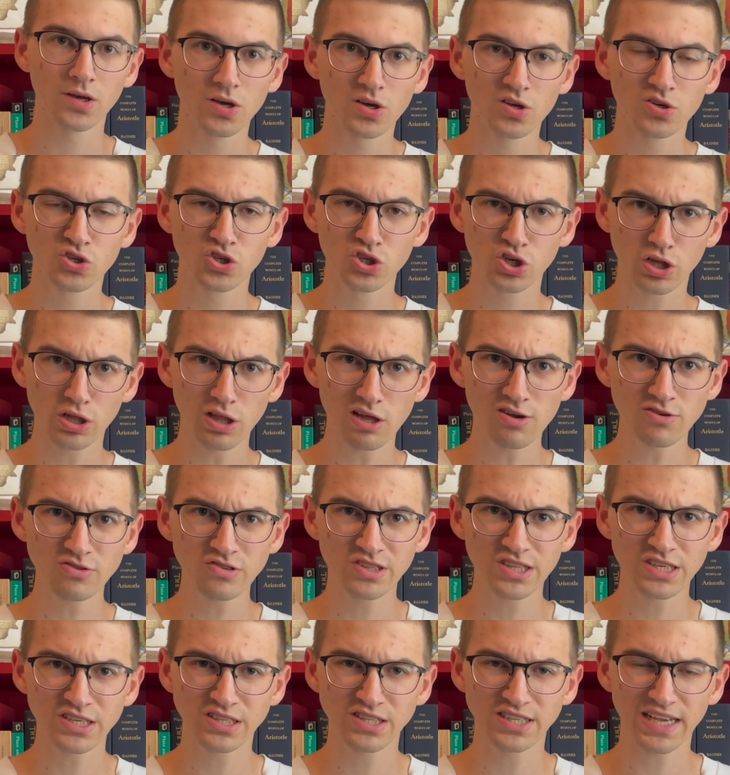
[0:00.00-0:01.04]
To close
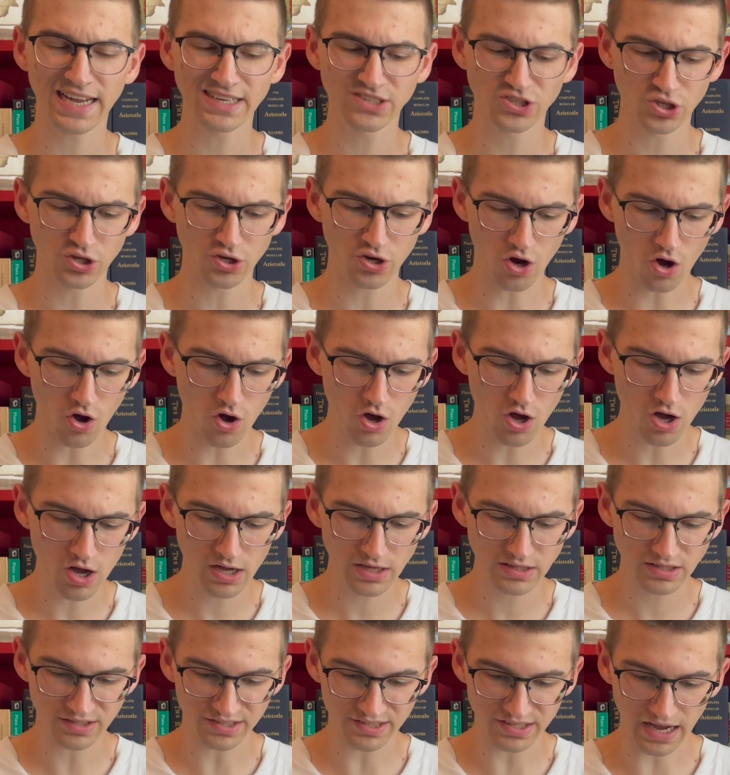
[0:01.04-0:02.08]
this section
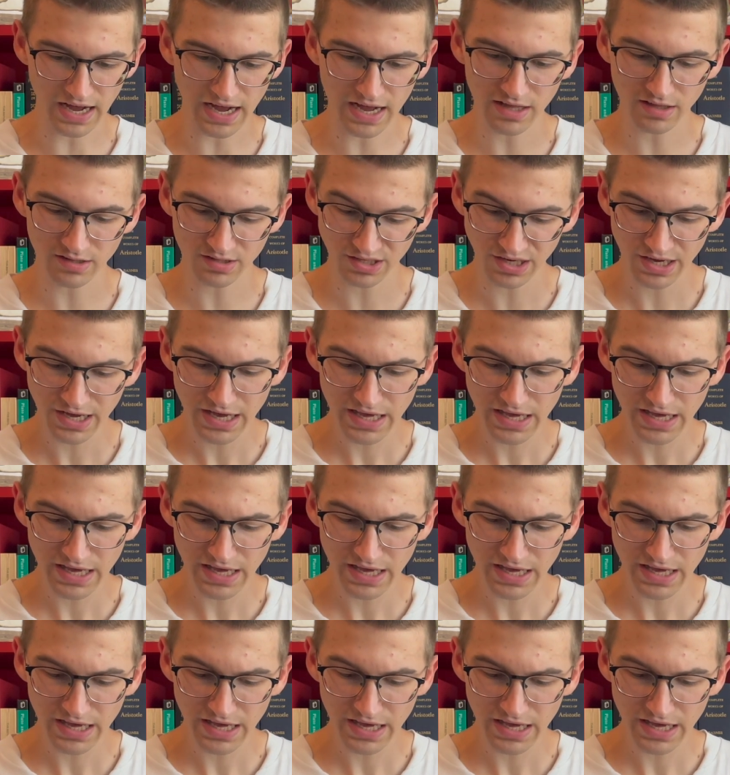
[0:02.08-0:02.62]
on signs,